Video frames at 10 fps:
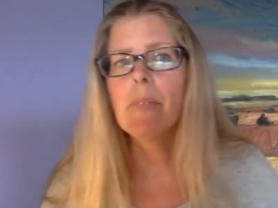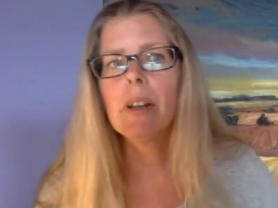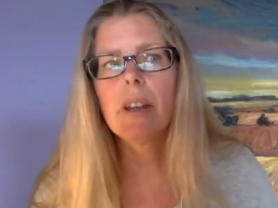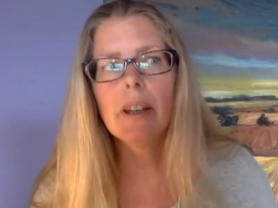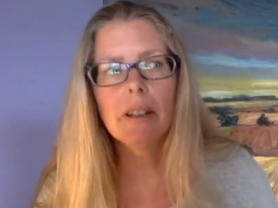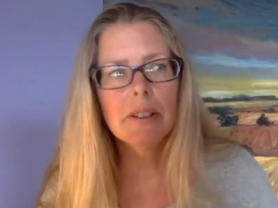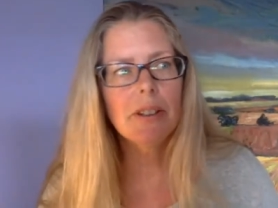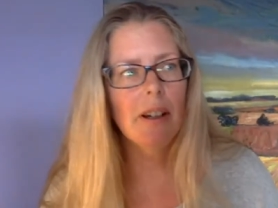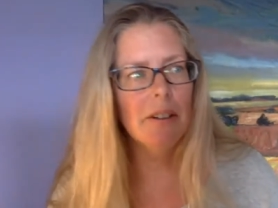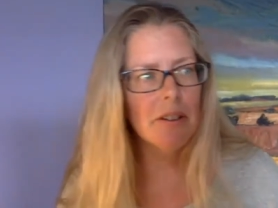Acadia's
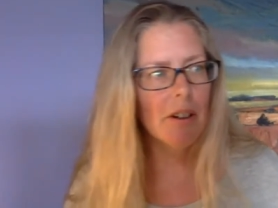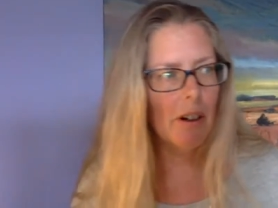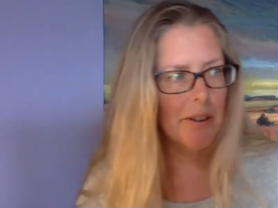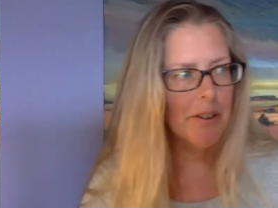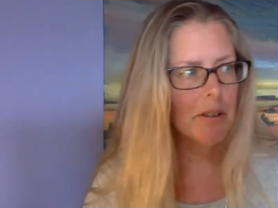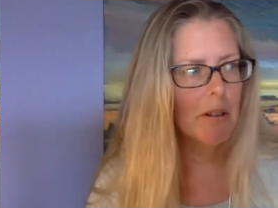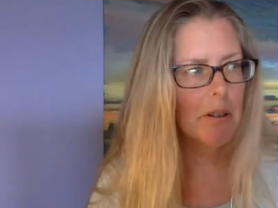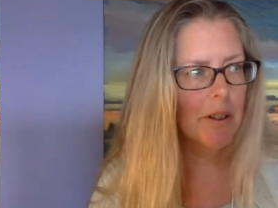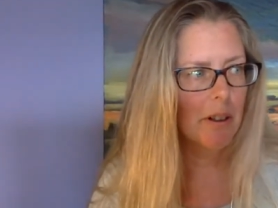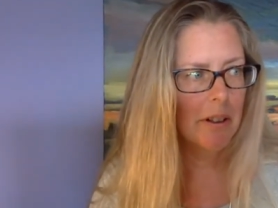calendar also
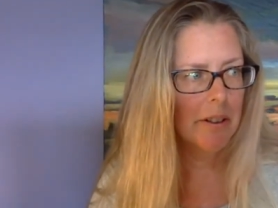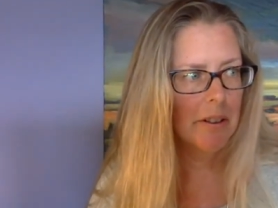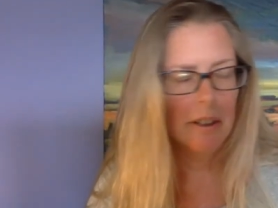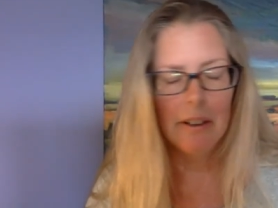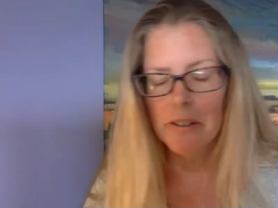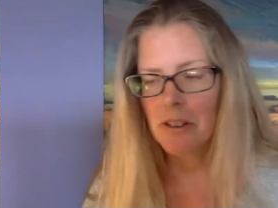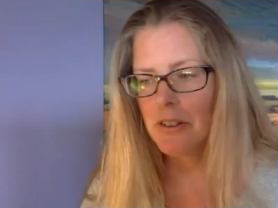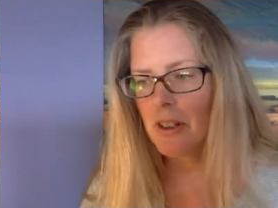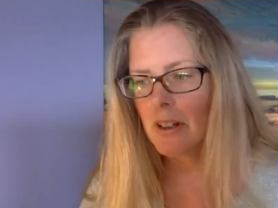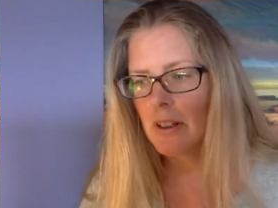goes on to
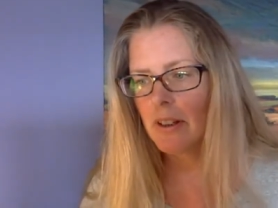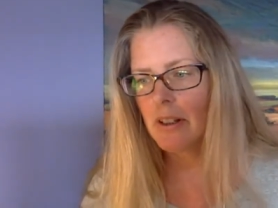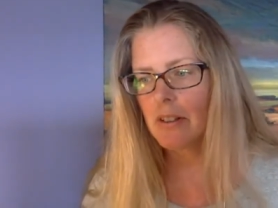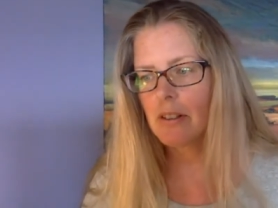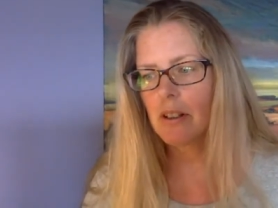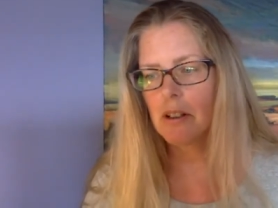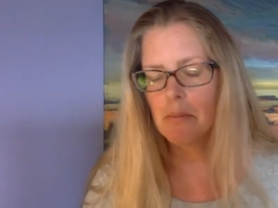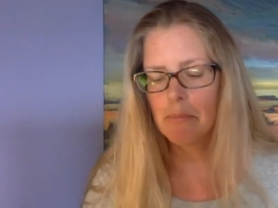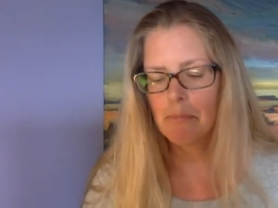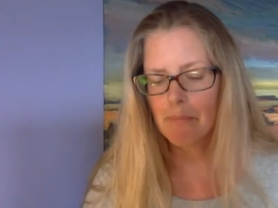say that
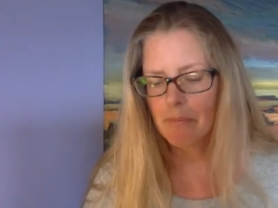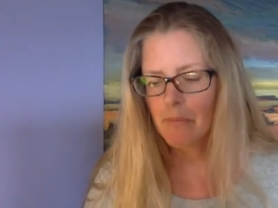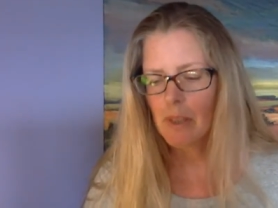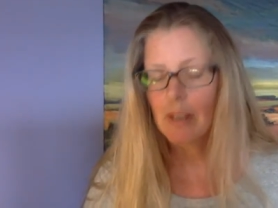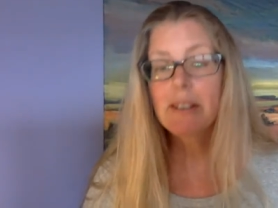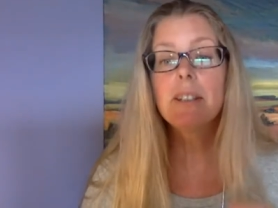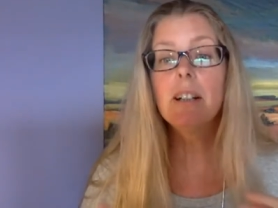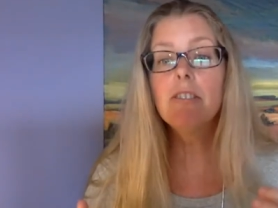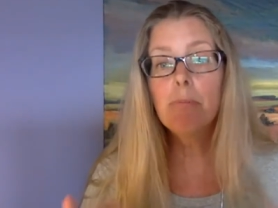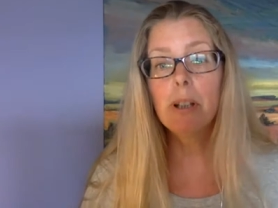
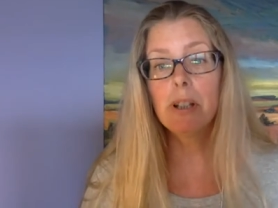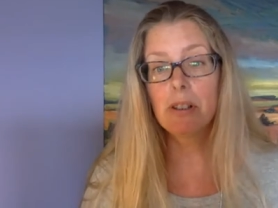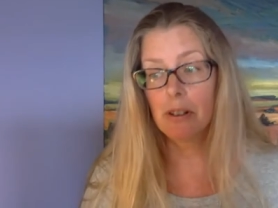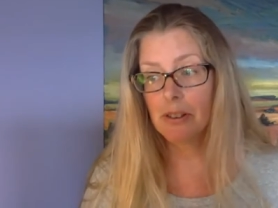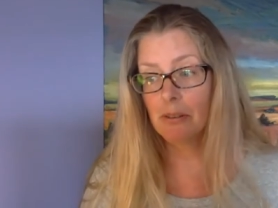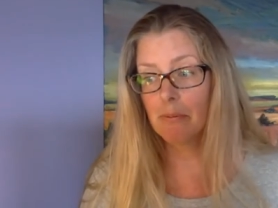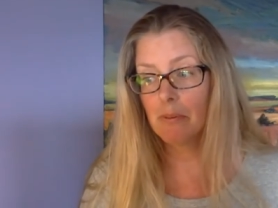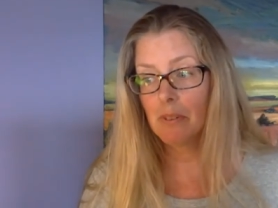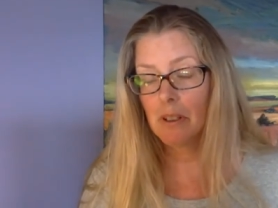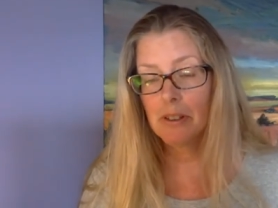self-plagiarism
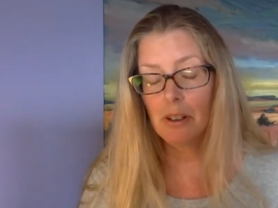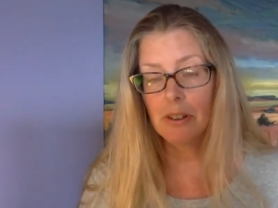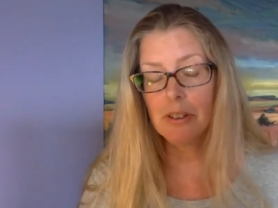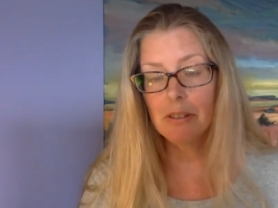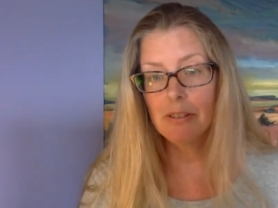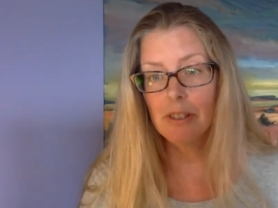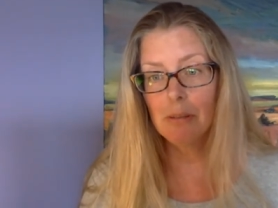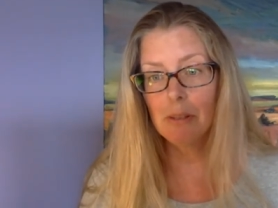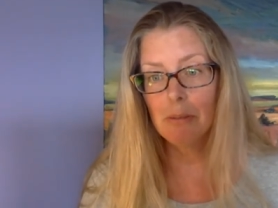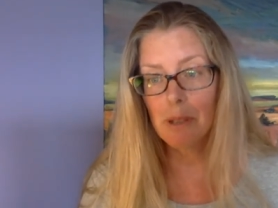is also a
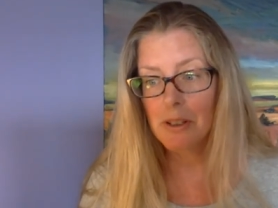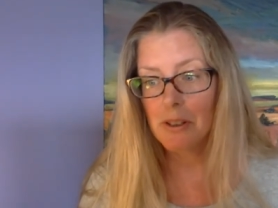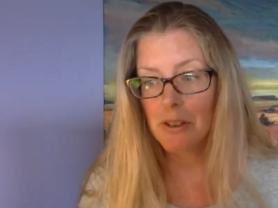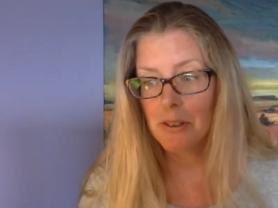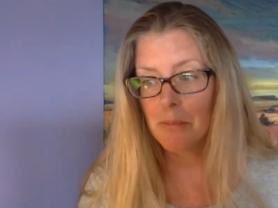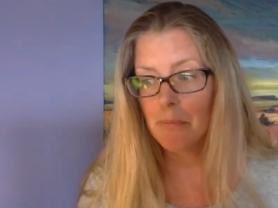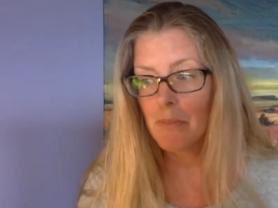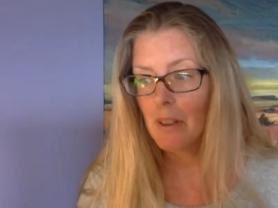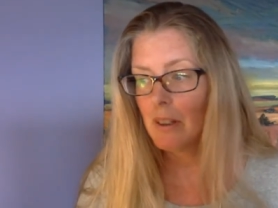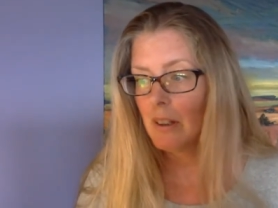form of plagiarism.
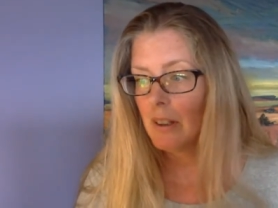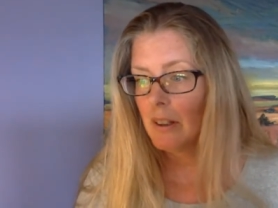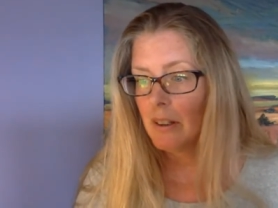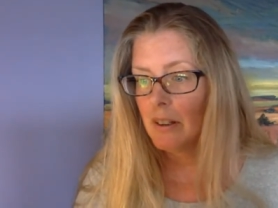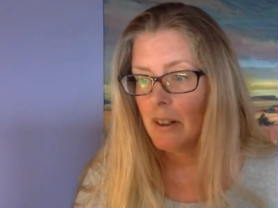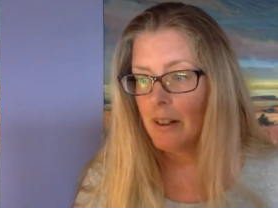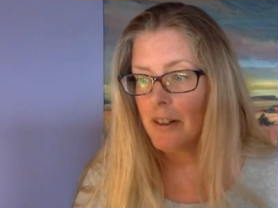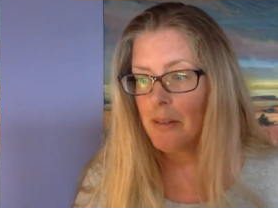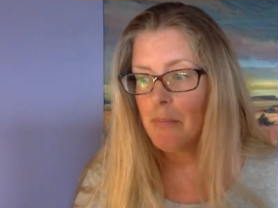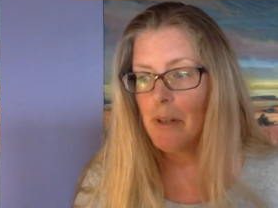
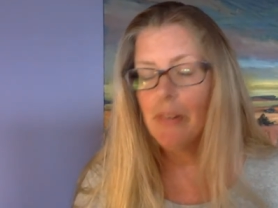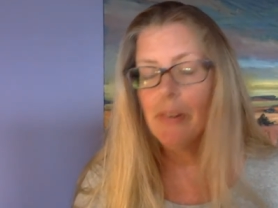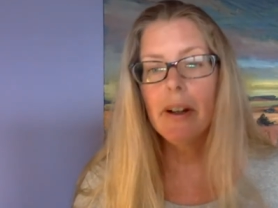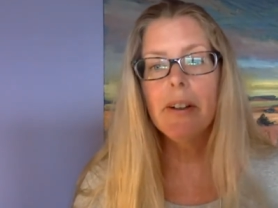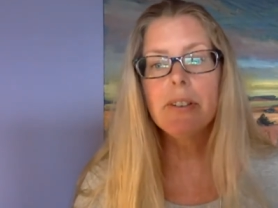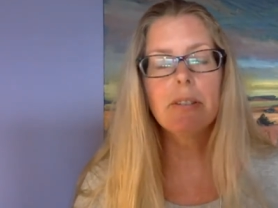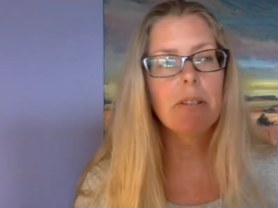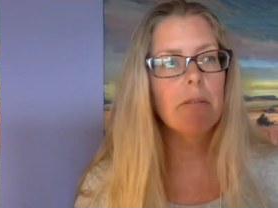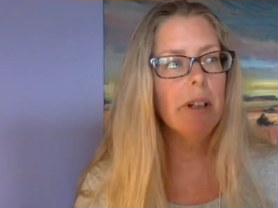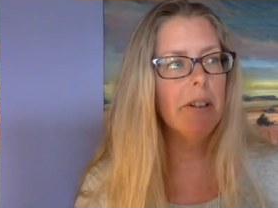And that's
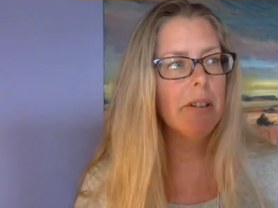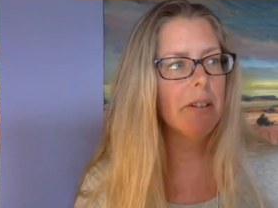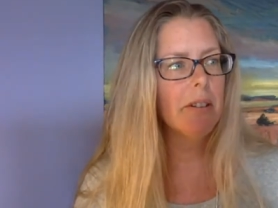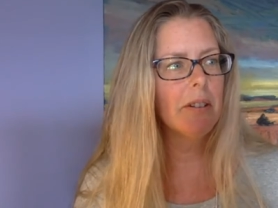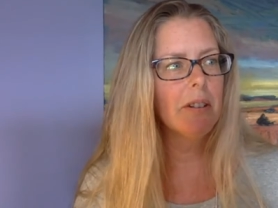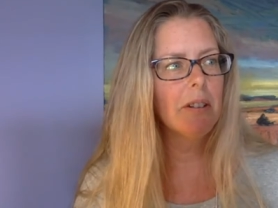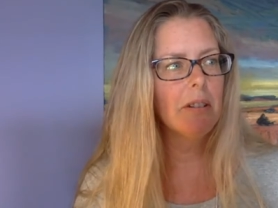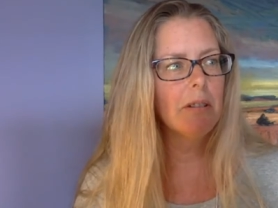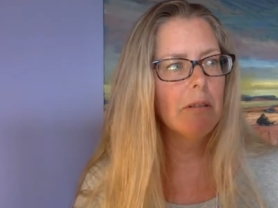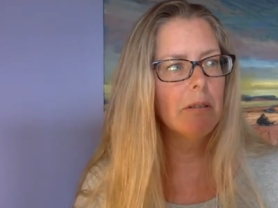when
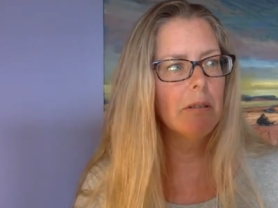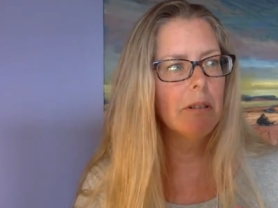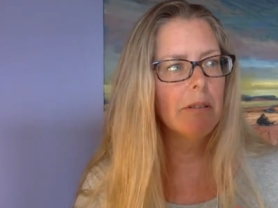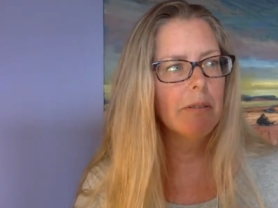you